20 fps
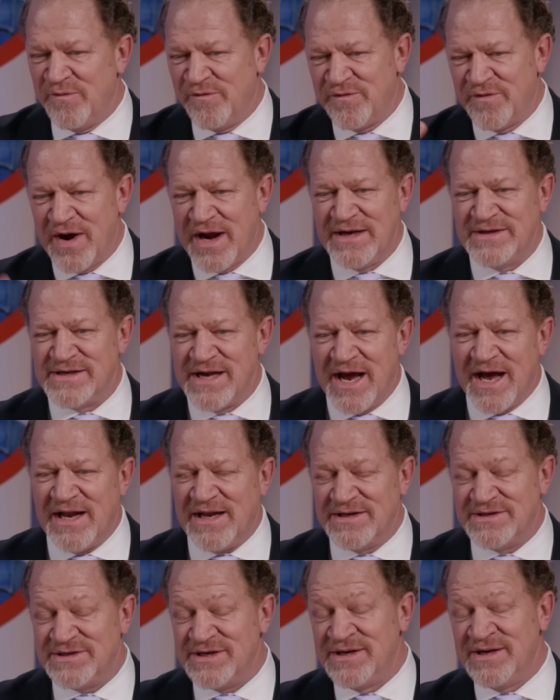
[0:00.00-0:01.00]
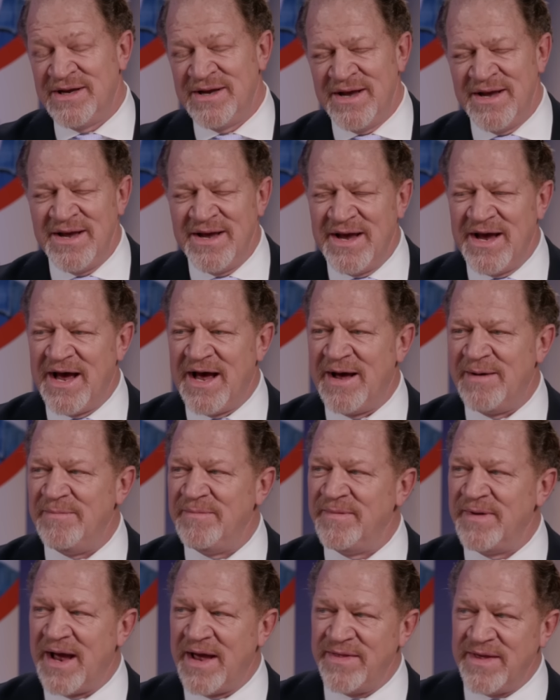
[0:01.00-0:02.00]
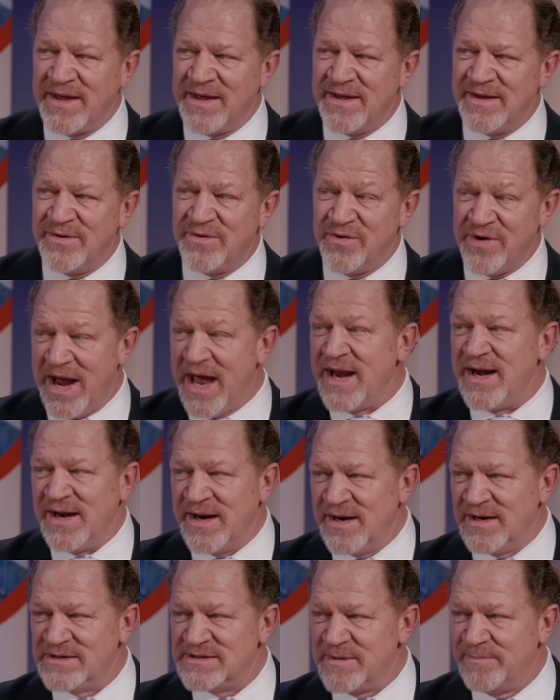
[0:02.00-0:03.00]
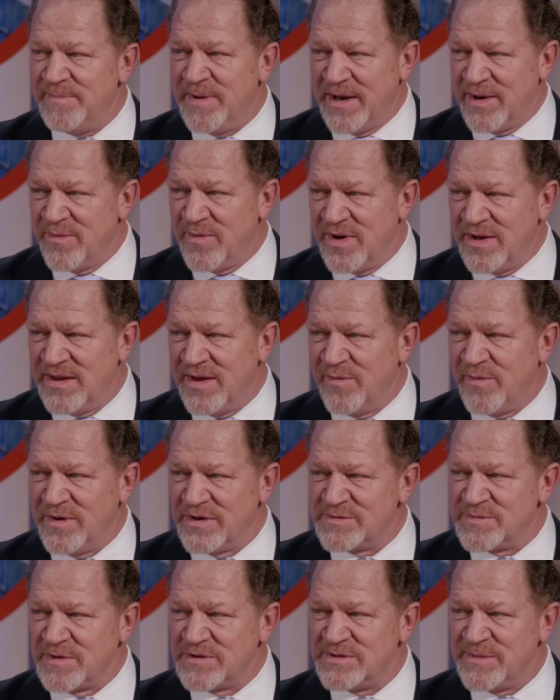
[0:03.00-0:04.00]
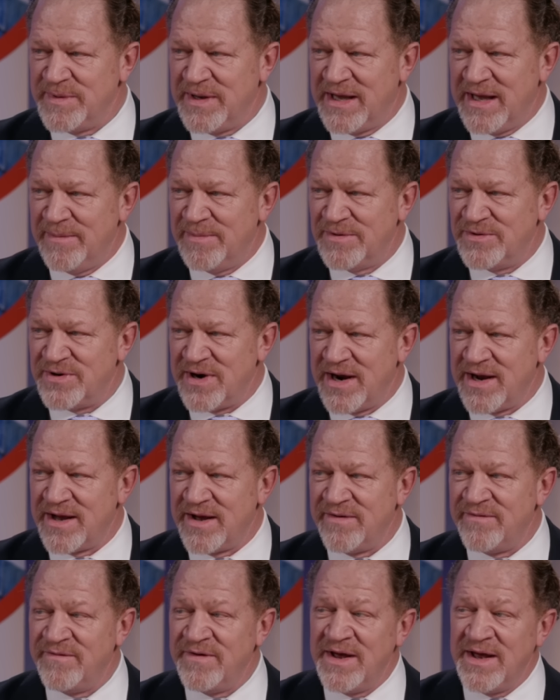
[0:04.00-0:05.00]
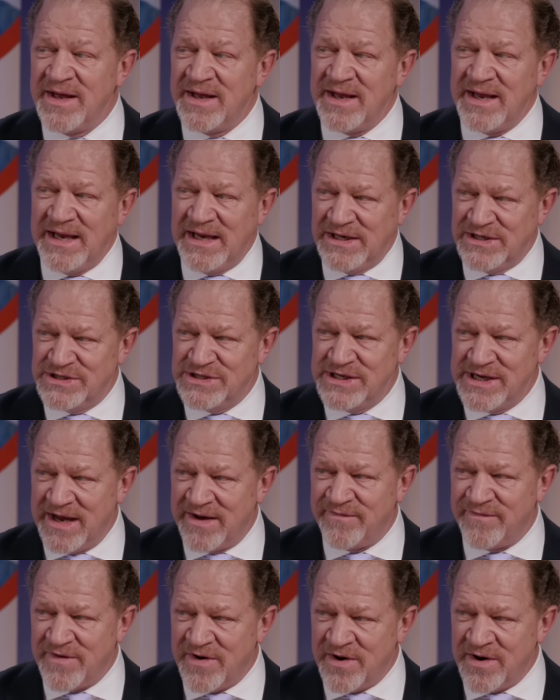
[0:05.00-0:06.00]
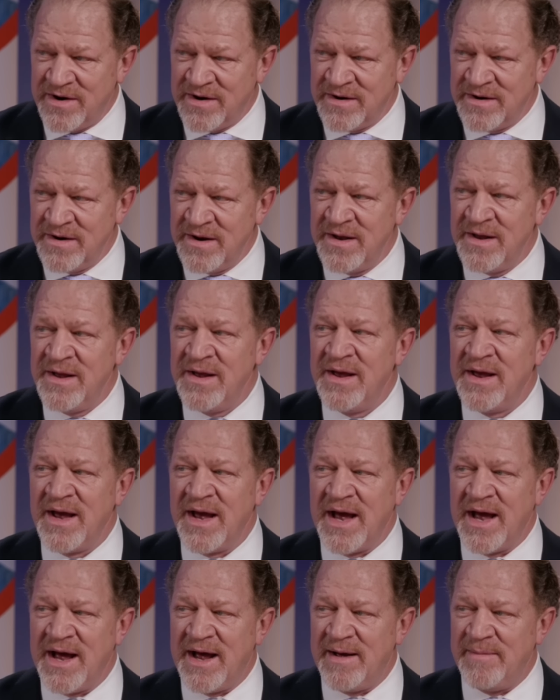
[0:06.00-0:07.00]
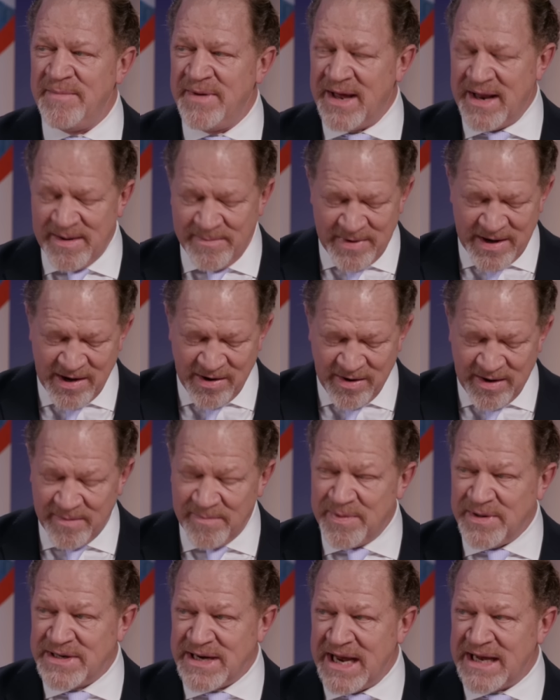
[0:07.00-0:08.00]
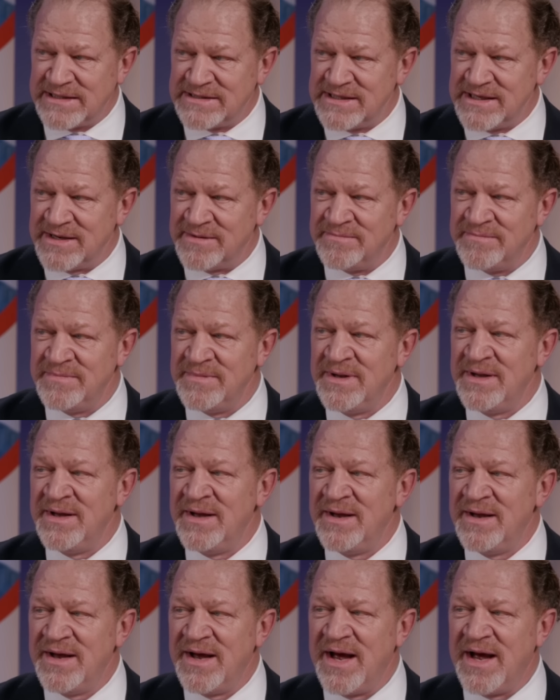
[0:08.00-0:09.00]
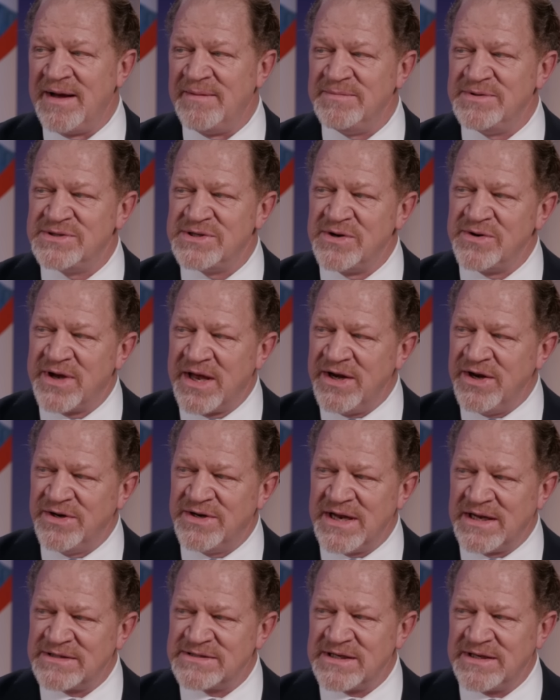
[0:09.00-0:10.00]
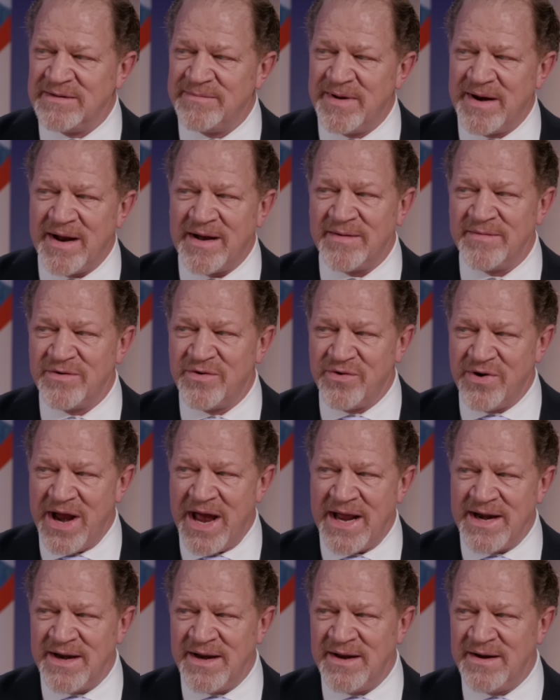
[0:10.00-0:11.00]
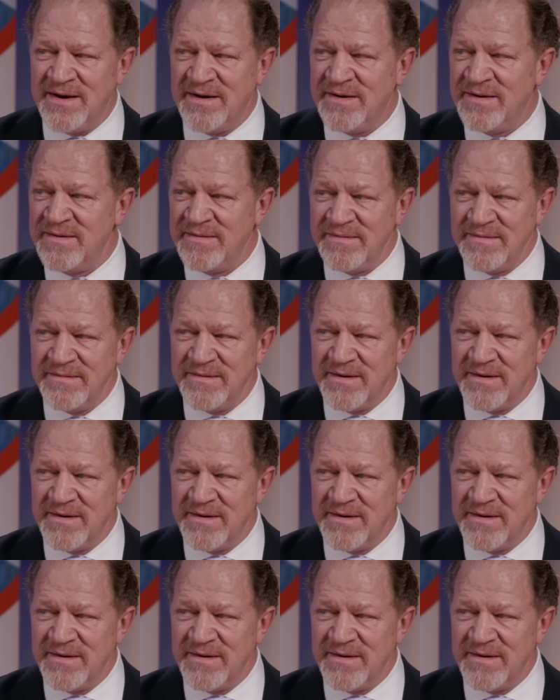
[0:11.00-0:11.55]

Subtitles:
phraseology. I think creatinine is a big one that we're supposed to be keeping track of. eGFR. I'm hearing potassium. So can you tell us a little bit about creatinine